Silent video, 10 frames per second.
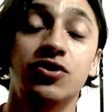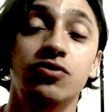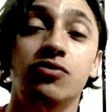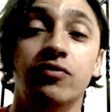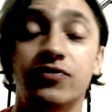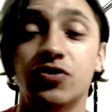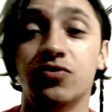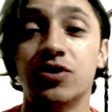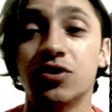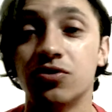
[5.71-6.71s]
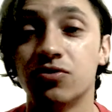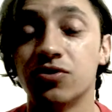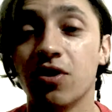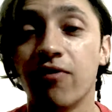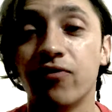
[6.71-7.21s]
2 of choosing your
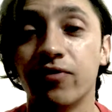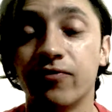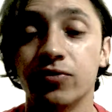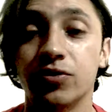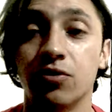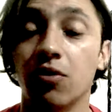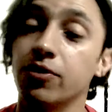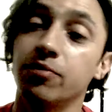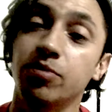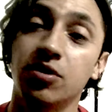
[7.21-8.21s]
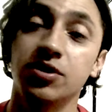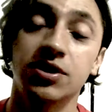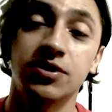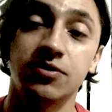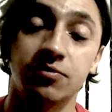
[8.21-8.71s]
software for your audio
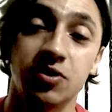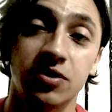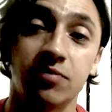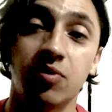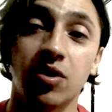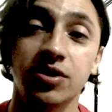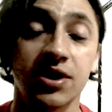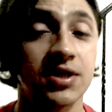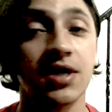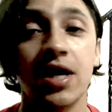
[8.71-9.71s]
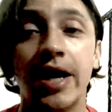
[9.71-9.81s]
projects, your music projects.